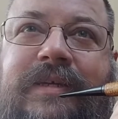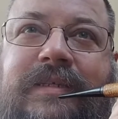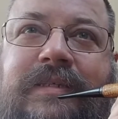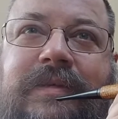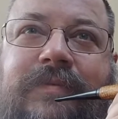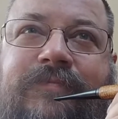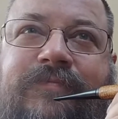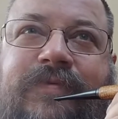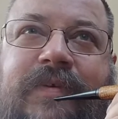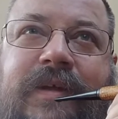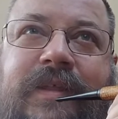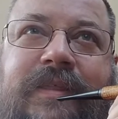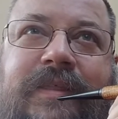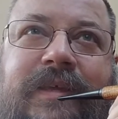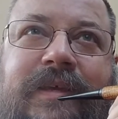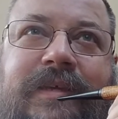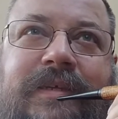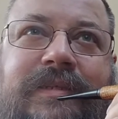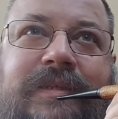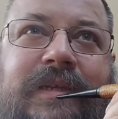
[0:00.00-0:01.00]
of some fun
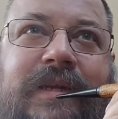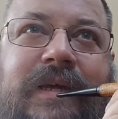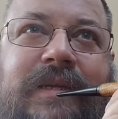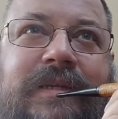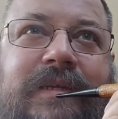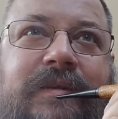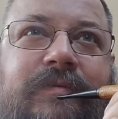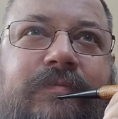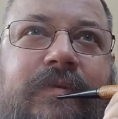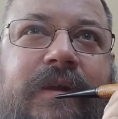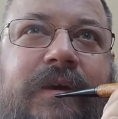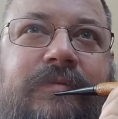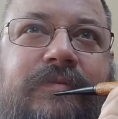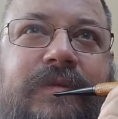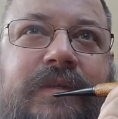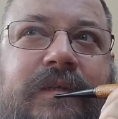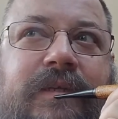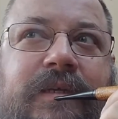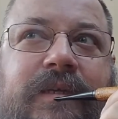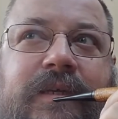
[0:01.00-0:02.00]
things that I did when I was
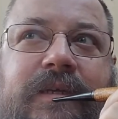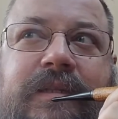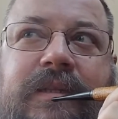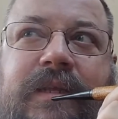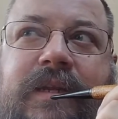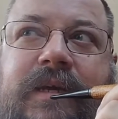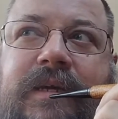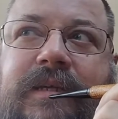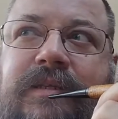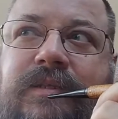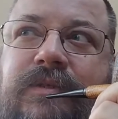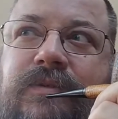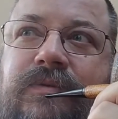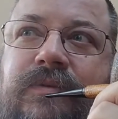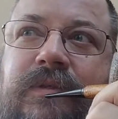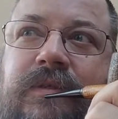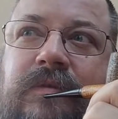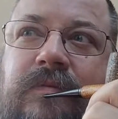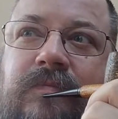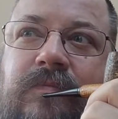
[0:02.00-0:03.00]
a kid that I
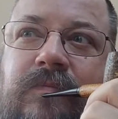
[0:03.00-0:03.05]
enjoyed.